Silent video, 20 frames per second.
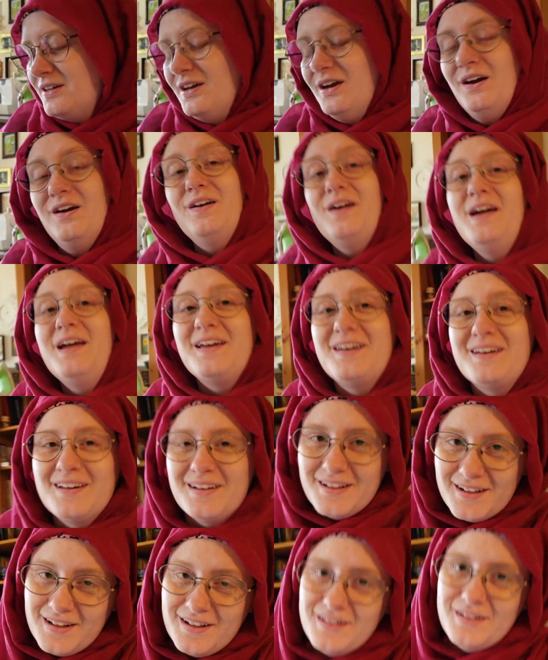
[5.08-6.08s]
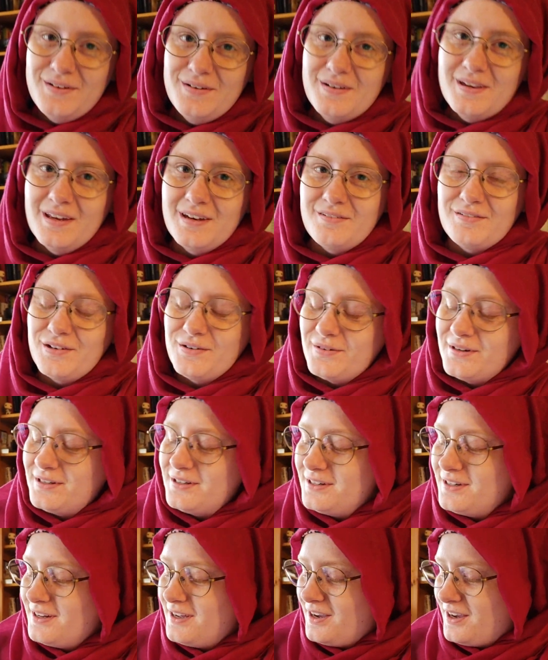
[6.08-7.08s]
All right. Hello again,
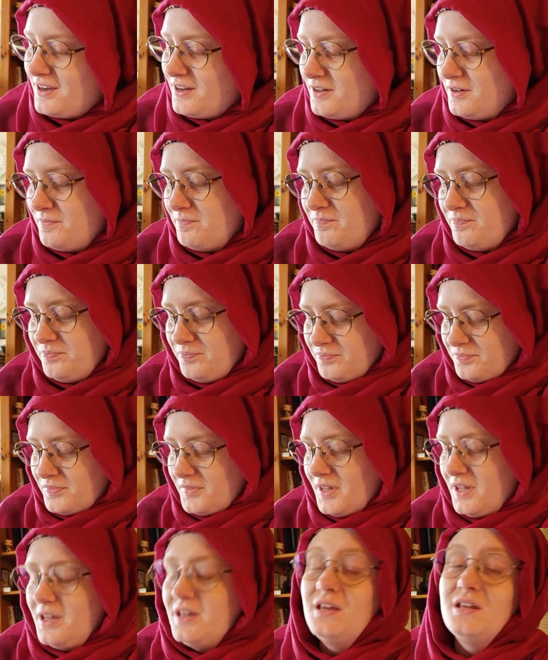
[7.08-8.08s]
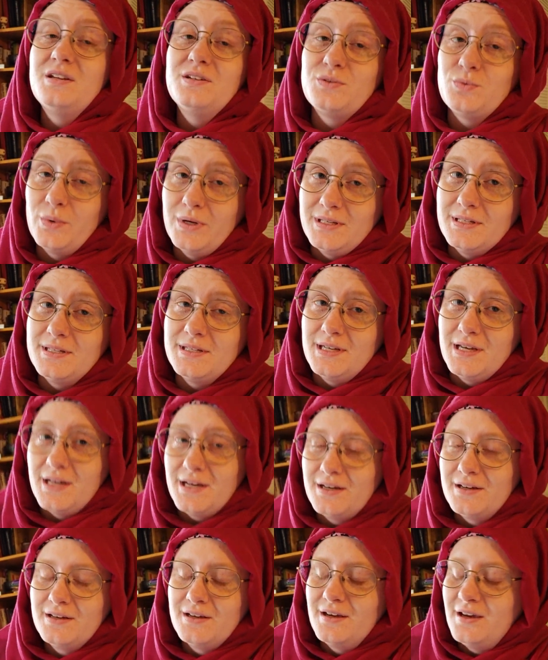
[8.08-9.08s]
everyone. It is
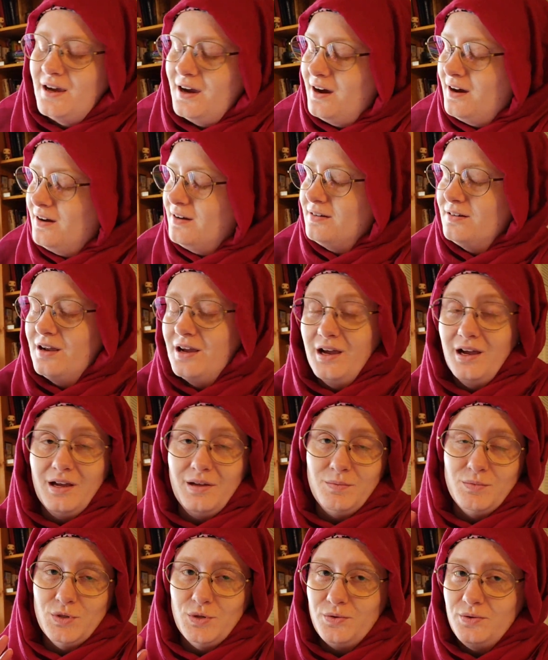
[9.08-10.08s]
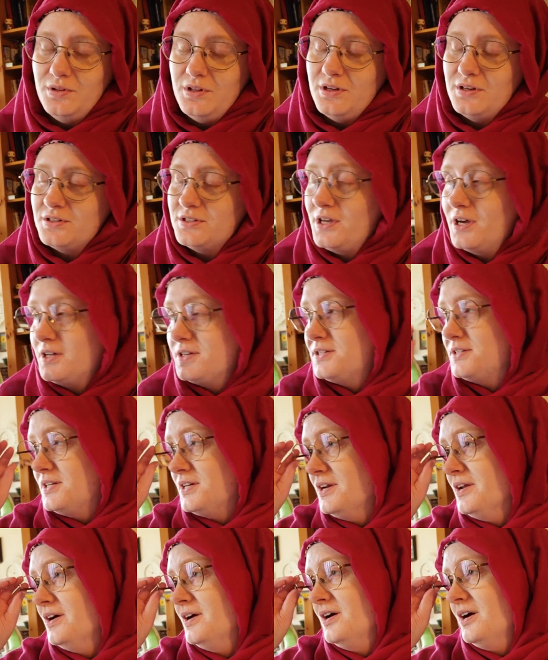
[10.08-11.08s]
Wednesday. I'm totally
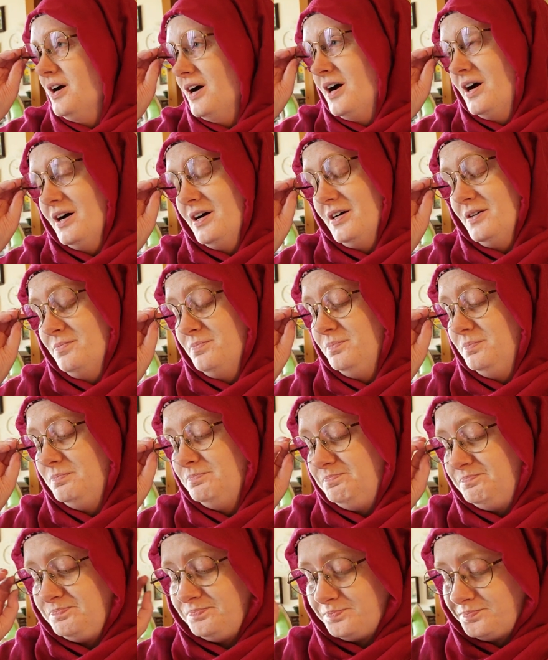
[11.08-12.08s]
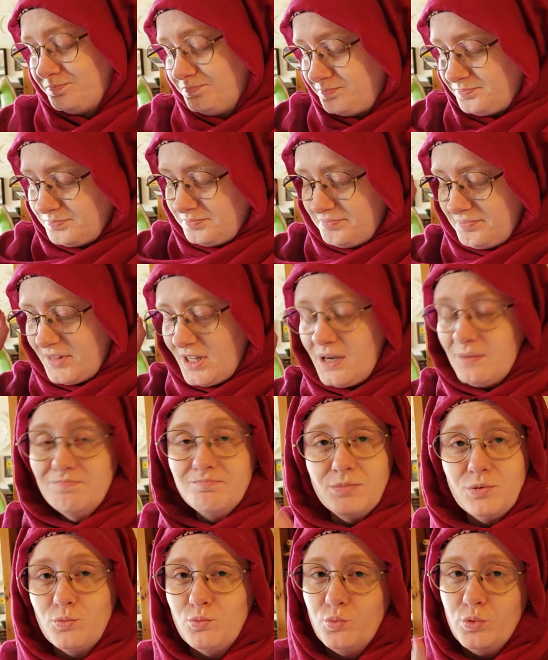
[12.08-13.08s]
exhausted. Um,
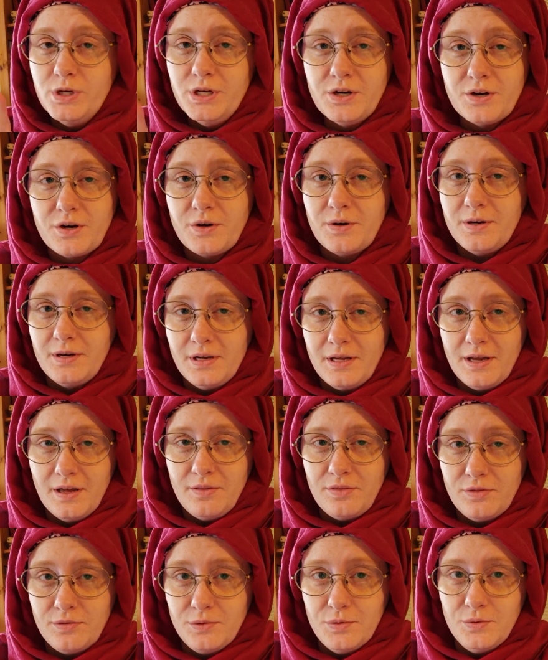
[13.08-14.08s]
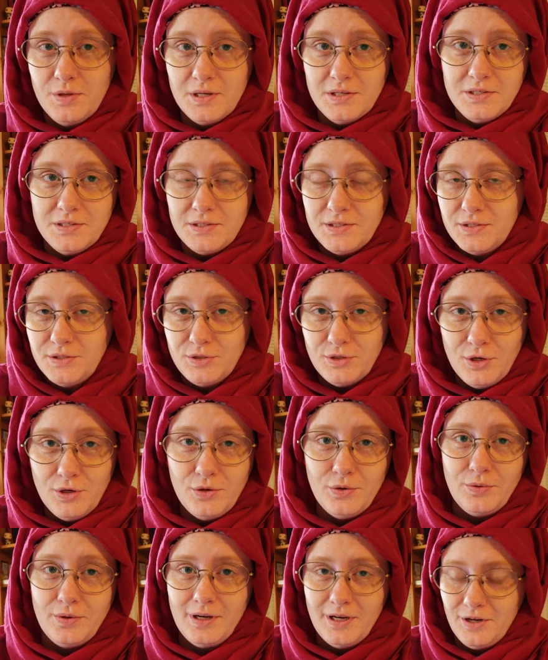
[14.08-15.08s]
we are going to get through this,
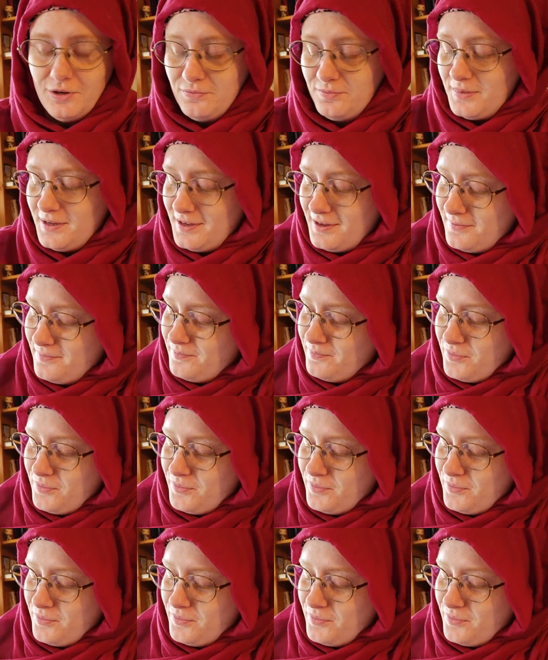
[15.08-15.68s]
so help me.